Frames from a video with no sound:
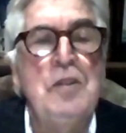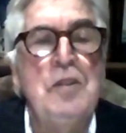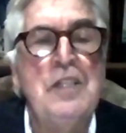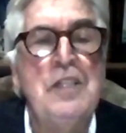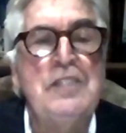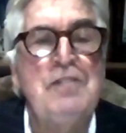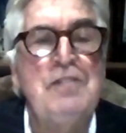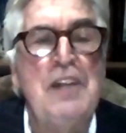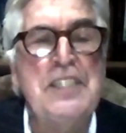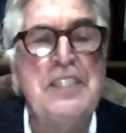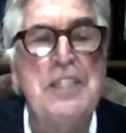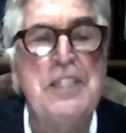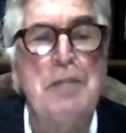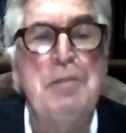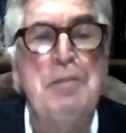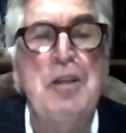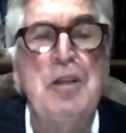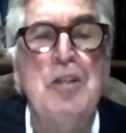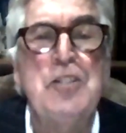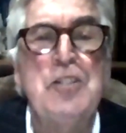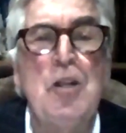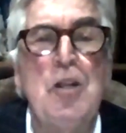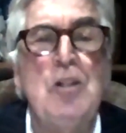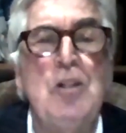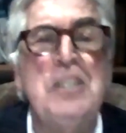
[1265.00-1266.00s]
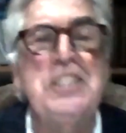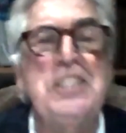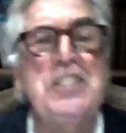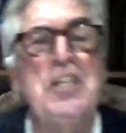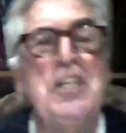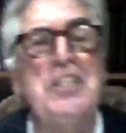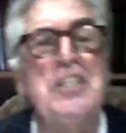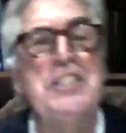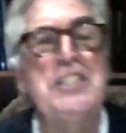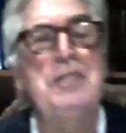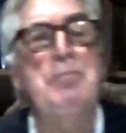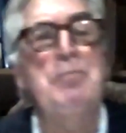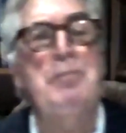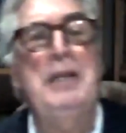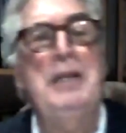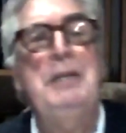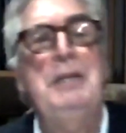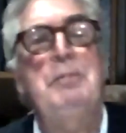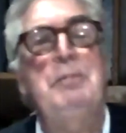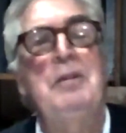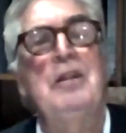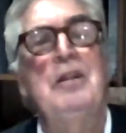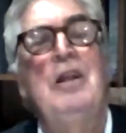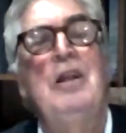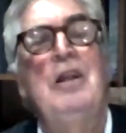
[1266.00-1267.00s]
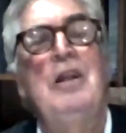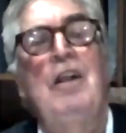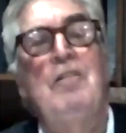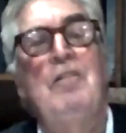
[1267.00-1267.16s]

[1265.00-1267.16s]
with this vessel, because all sorts of people